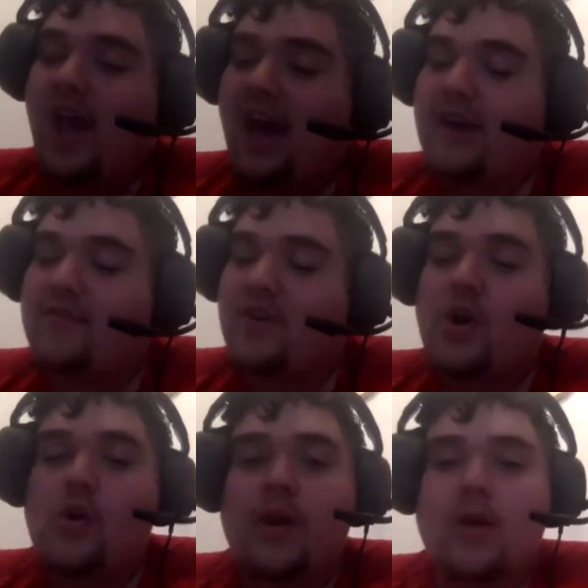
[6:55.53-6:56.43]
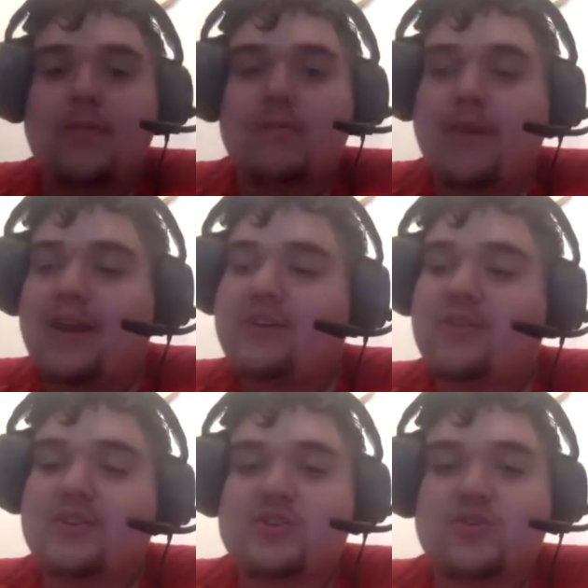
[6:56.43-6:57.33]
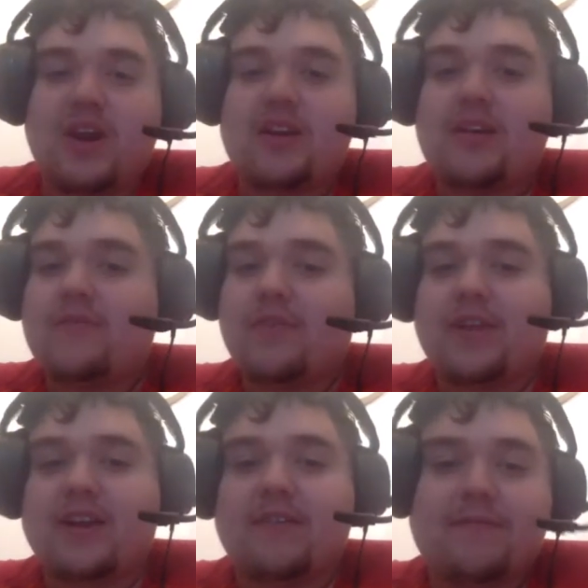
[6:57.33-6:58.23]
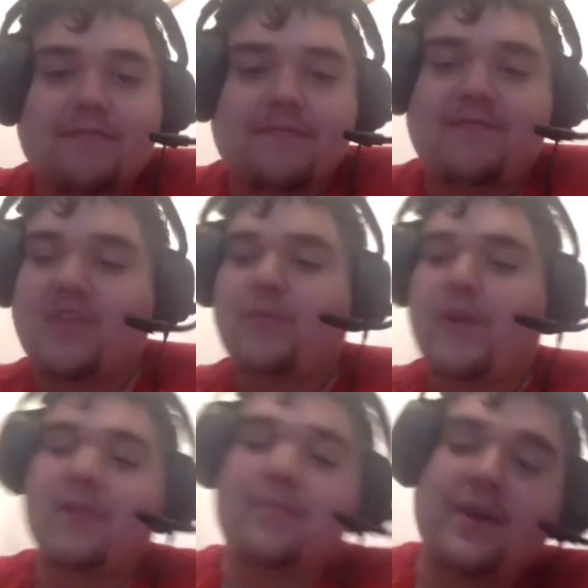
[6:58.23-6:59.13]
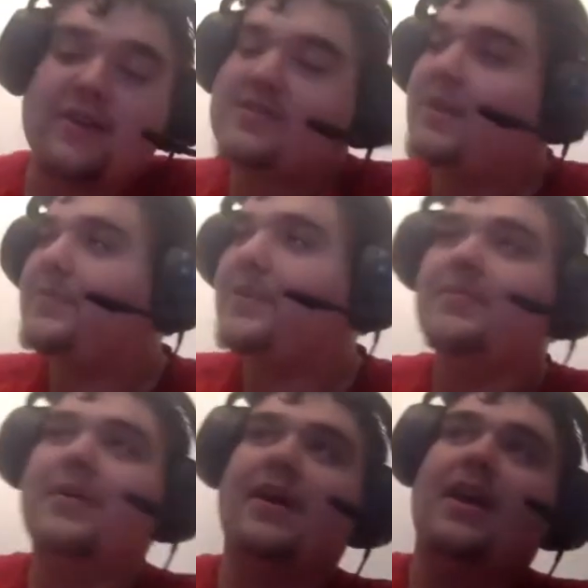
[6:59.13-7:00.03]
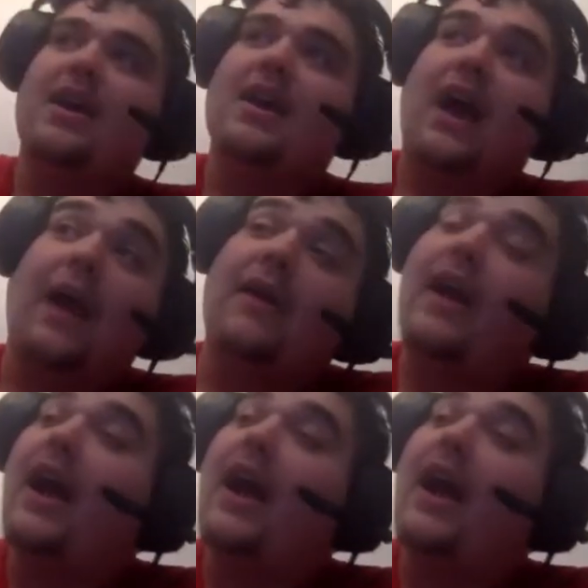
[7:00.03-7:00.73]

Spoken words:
out of nowhere Ben Bannigan gets traded for like a 5th round pick or something. But I